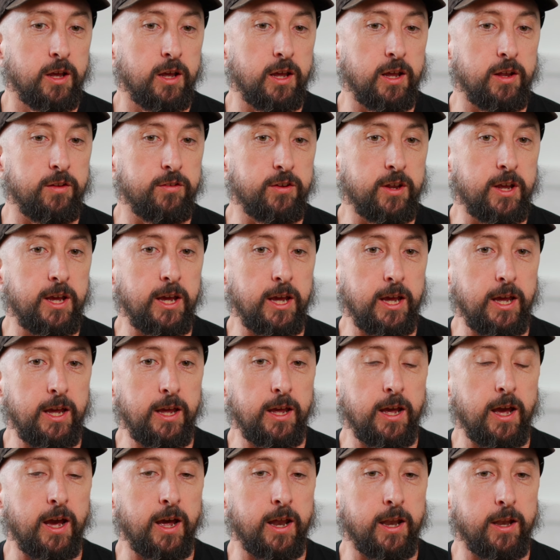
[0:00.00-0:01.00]
is
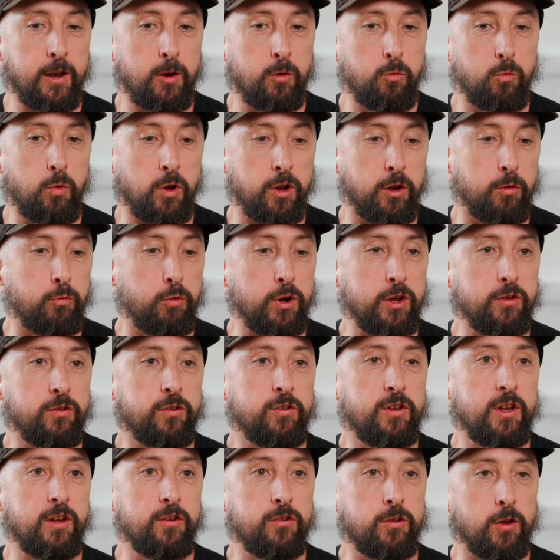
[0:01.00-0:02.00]
key and one of the
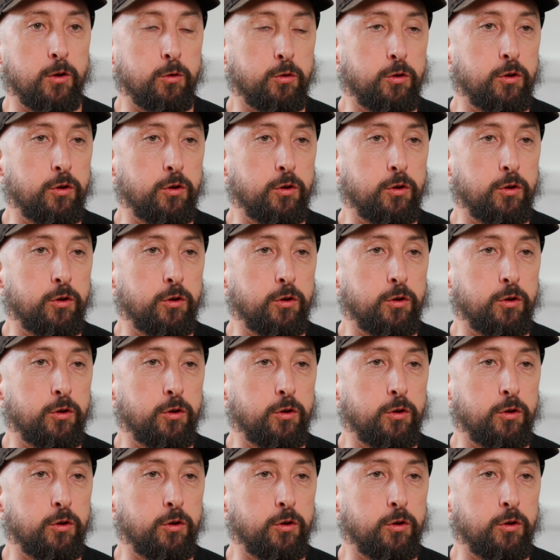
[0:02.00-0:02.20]
reasons he's so